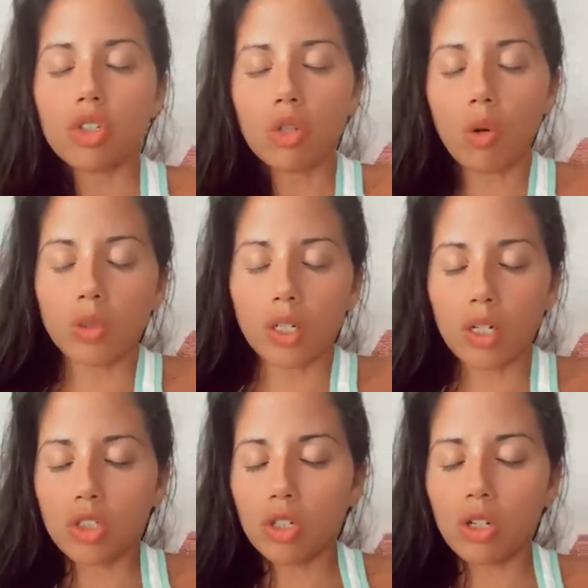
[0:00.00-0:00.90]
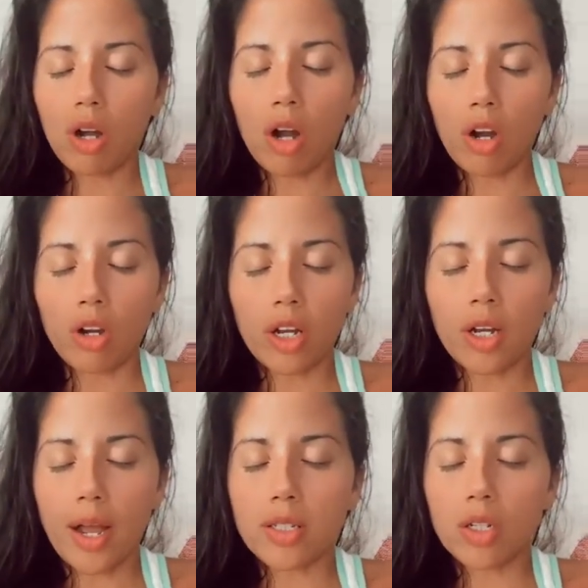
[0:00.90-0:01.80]
Just holding onto your heart
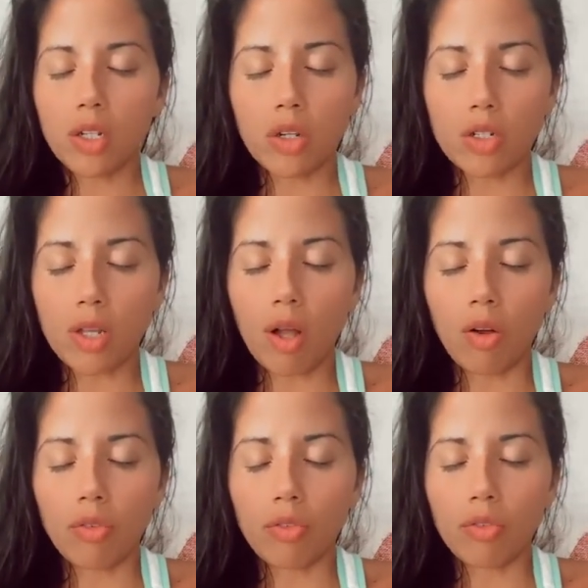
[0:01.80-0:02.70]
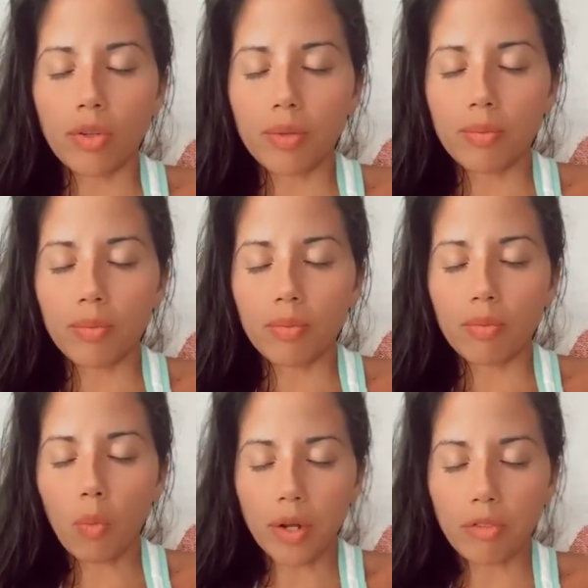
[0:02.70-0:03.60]
and asking yourself
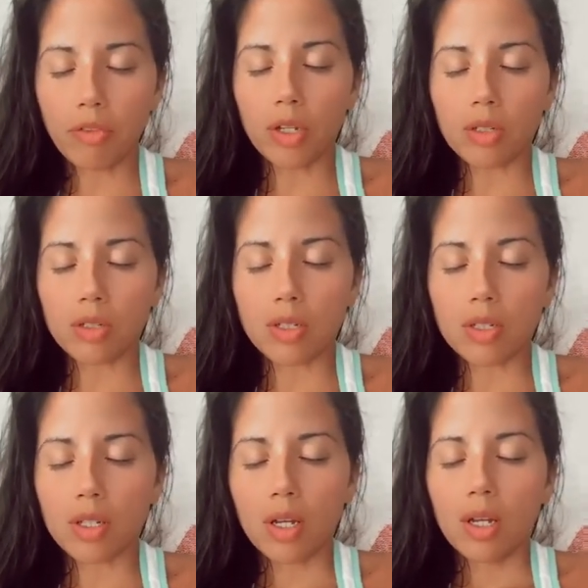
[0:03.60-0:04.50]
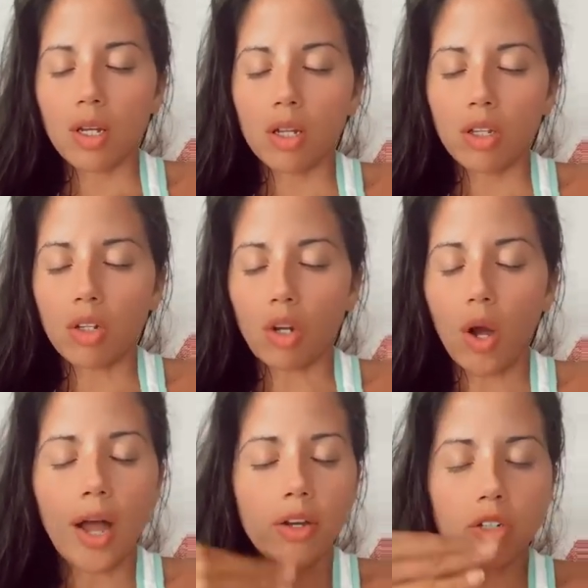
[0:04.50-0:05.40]
what feels,
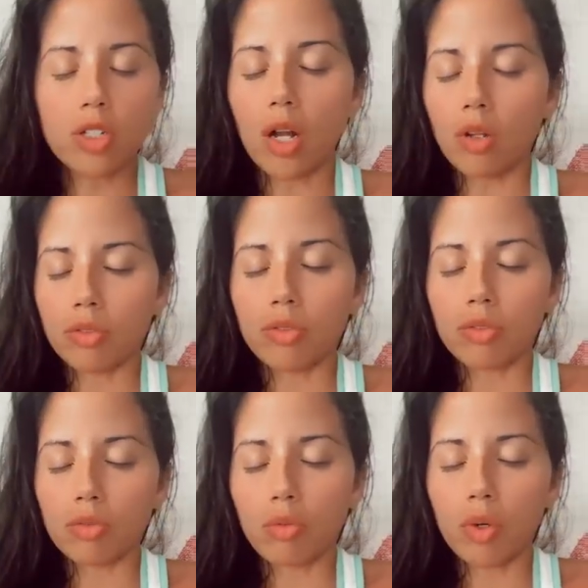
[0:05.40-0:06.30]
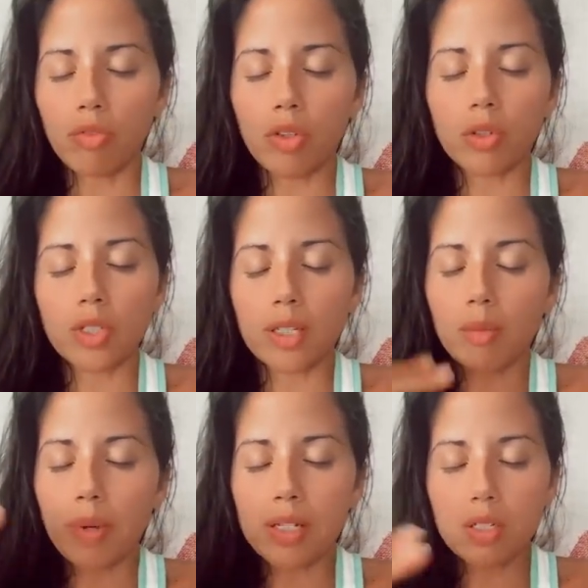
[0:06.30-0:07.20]
higher self, what feels like
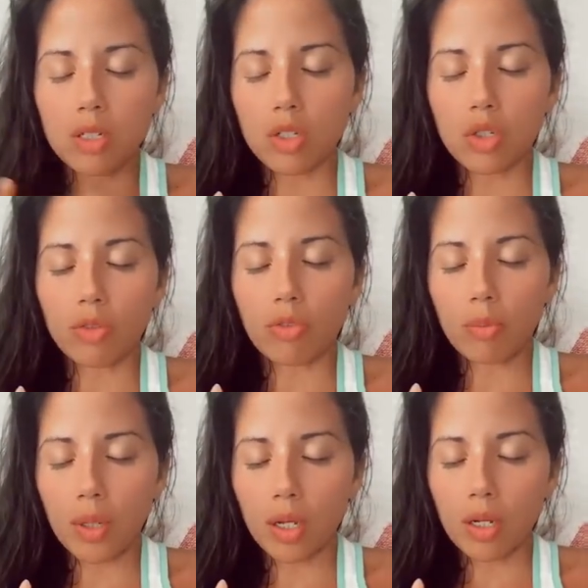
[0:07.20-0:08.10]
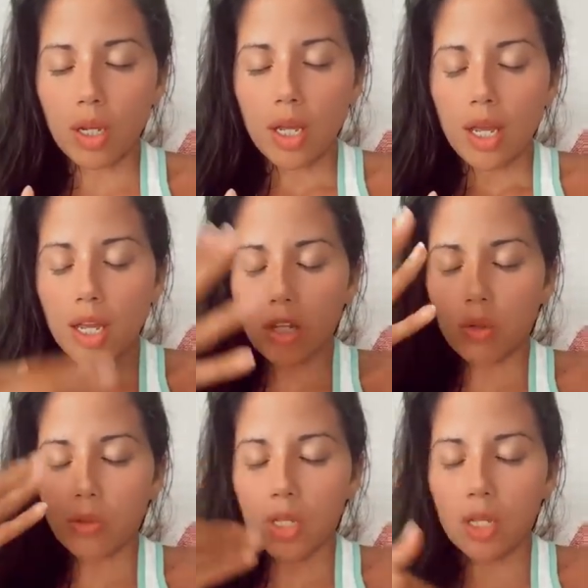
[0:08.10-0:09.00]
the best decision for me.
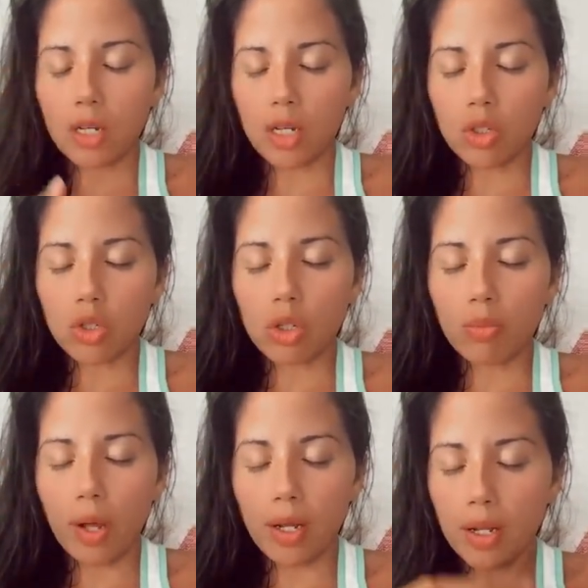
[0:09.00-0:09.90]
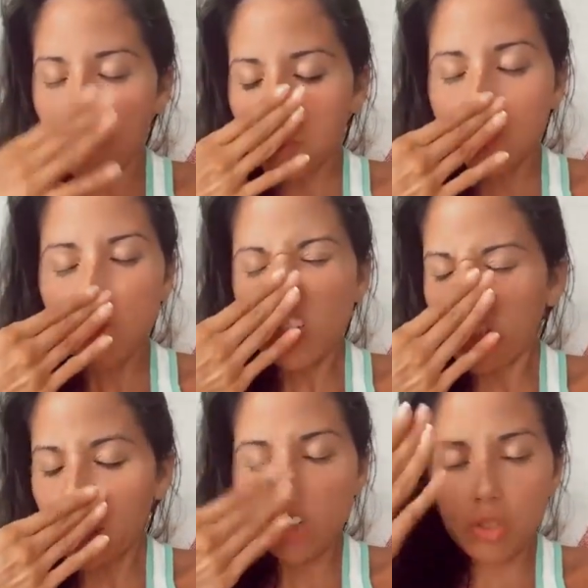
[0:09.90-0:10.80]
And you lean into your body,
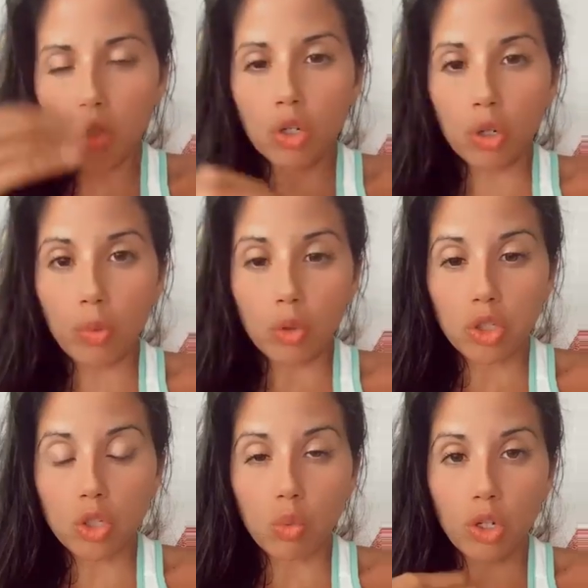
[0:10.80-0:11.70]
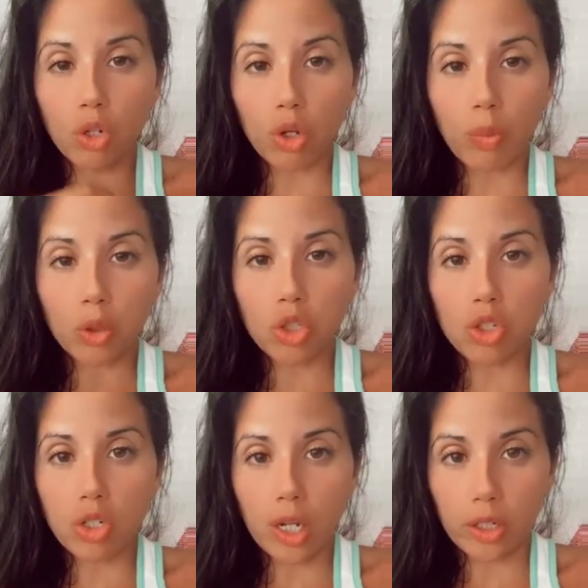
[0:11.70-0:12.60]
you lean into your emotions, what your
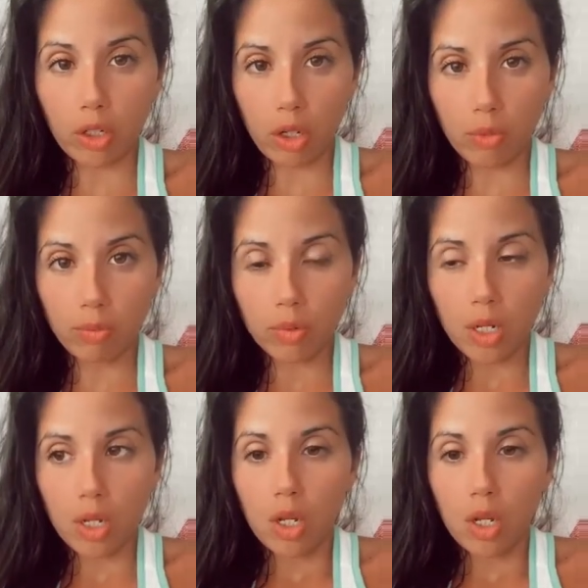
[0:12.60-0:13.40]
emotions are telling you,